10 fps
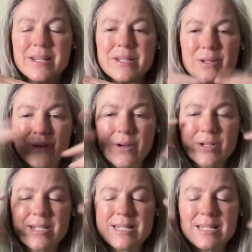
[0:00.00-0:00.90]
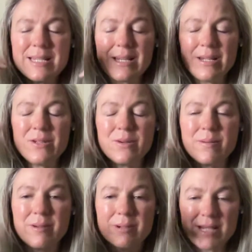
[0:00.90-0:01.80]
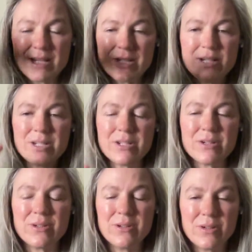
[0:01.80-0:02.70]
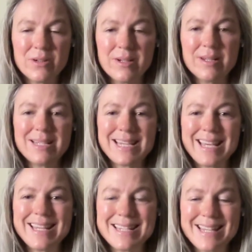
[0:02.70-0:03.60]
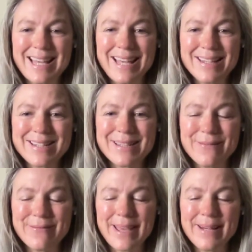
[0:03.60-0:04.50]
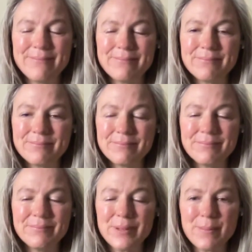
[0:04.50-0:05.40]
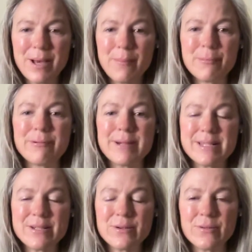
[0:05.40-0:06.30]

So consciously dropping your attention to take it down to the feet. You might press your